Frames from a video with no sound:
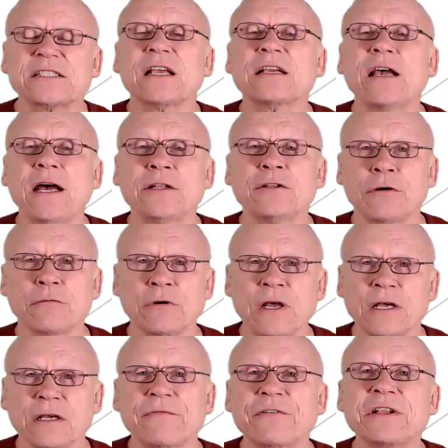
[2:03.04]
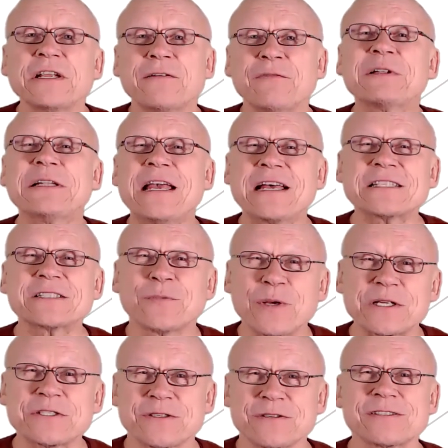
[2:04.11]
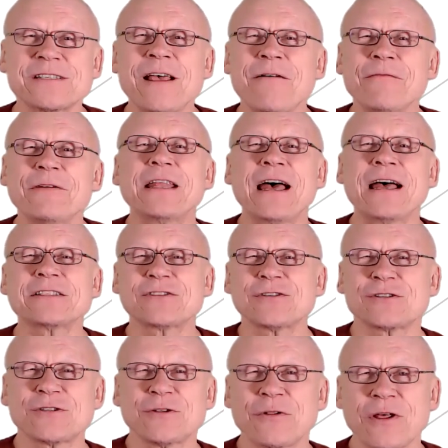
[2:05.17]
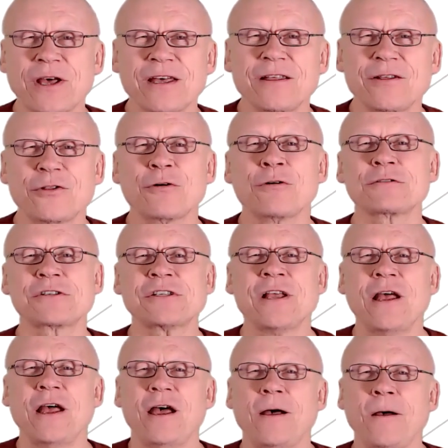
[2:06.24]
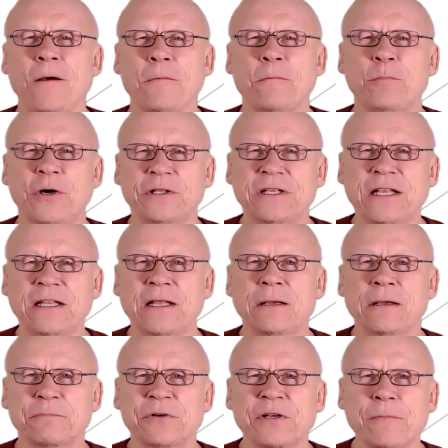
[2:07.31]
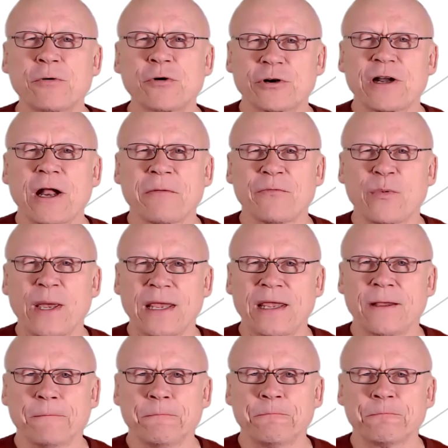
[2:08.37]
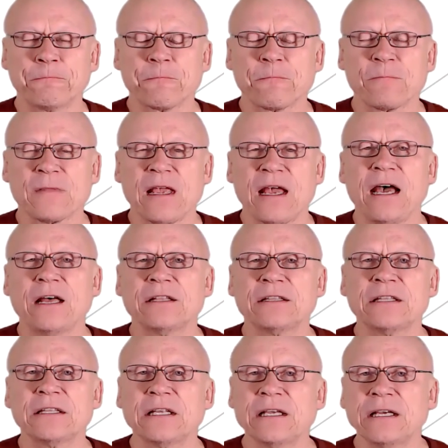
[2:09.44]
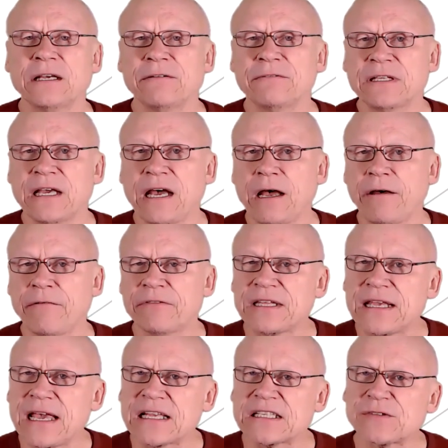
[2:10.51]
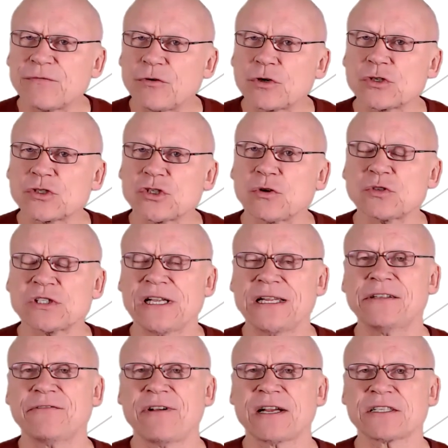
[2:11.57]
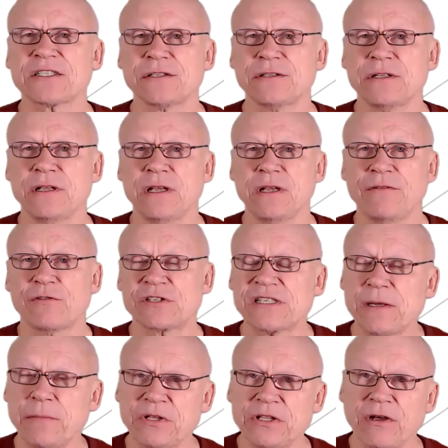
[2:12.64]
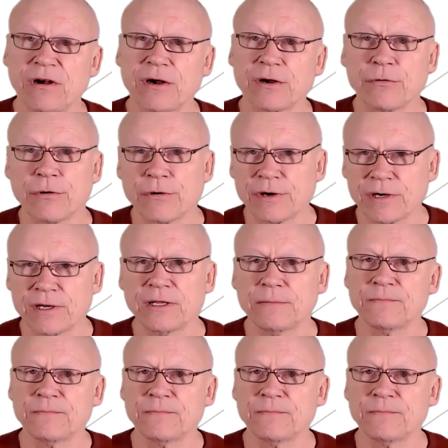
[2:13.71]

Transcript: a kind of frequently asked questions with answers to those, but in a pre-programmed way. And we have the S for social interaction, for seminar or